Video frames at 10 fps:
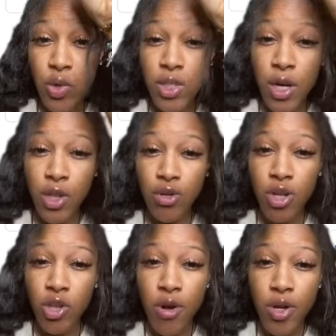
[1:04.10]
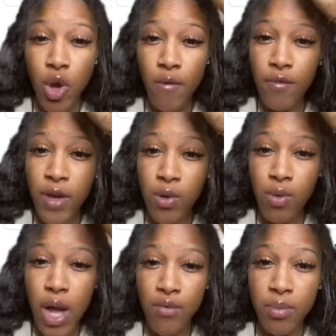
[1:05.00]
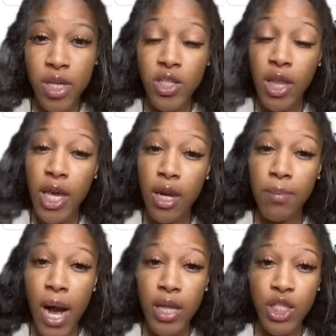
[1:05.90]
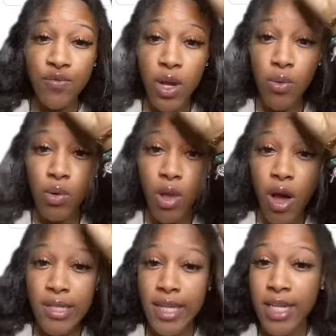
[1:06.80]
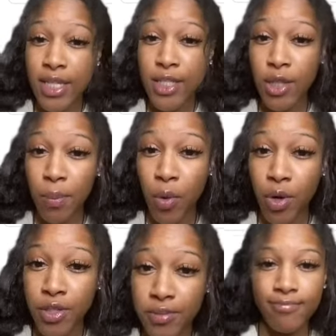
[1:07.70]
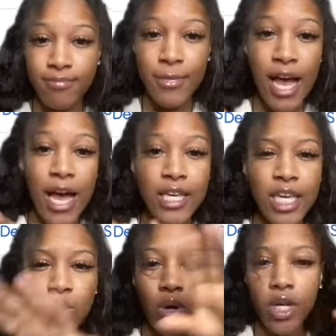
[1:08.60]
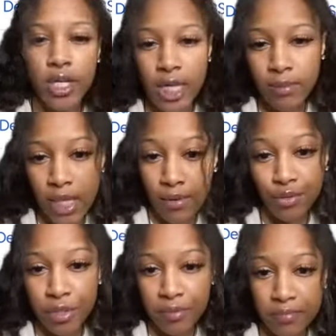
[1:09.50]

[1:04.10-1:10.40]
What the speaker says: assert their authority over federal government so they could abolish federal laws they didn't support, i.e. wanting to keep slavery.